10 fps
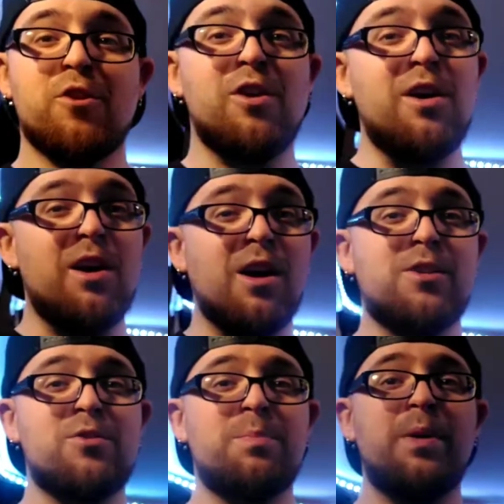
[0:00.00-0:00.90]
you're
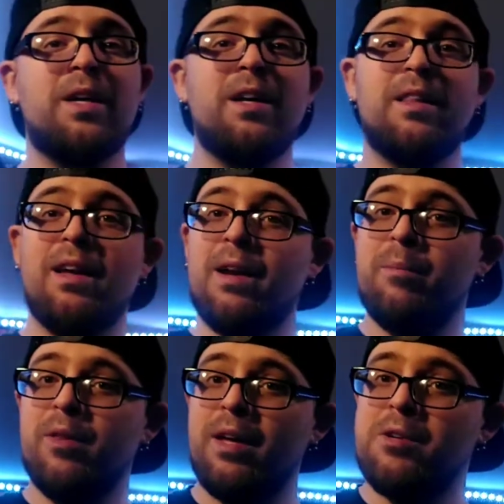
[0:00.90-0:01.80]
ultra picky on that
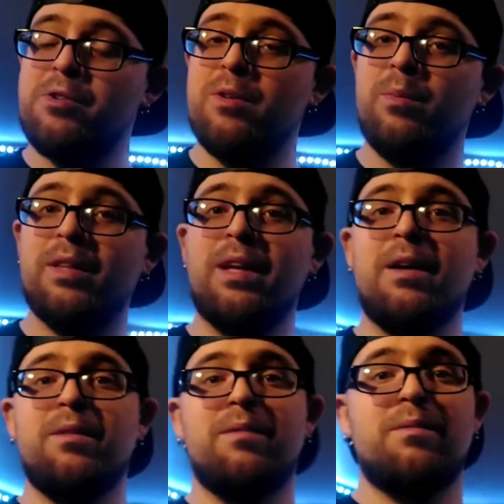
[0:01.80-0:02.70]
emulation, you want that